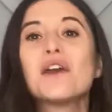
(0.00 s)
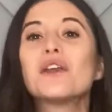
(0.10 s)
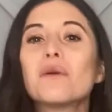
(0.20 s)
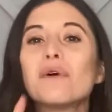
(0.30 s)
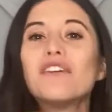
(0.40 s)

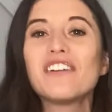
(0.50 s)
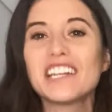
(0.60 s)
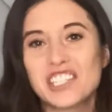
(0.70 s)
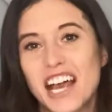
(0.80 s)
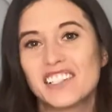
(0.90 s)
You will
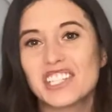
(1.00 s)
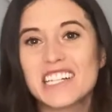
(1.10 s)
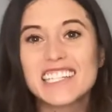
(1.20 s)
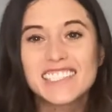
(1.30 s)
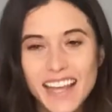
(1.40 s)
face challenges
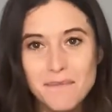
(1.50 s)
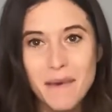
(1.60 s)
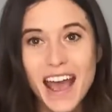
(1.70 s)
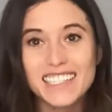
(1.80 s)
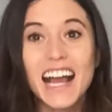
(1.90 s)
and
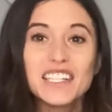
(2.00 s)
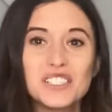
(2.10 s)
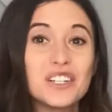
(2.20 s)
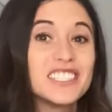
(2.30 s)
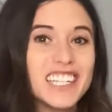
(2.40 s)
setbacks as
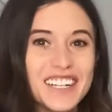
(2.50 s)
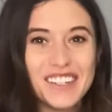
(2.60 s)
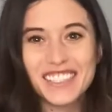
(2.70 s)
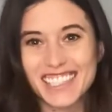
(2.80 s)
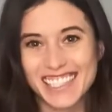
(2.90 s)
you continue
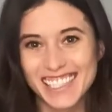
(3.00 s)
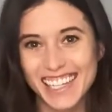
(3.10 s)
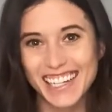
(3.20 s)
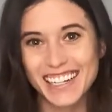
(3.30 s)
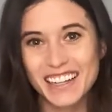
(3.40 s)
to
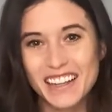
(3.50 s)
succeed.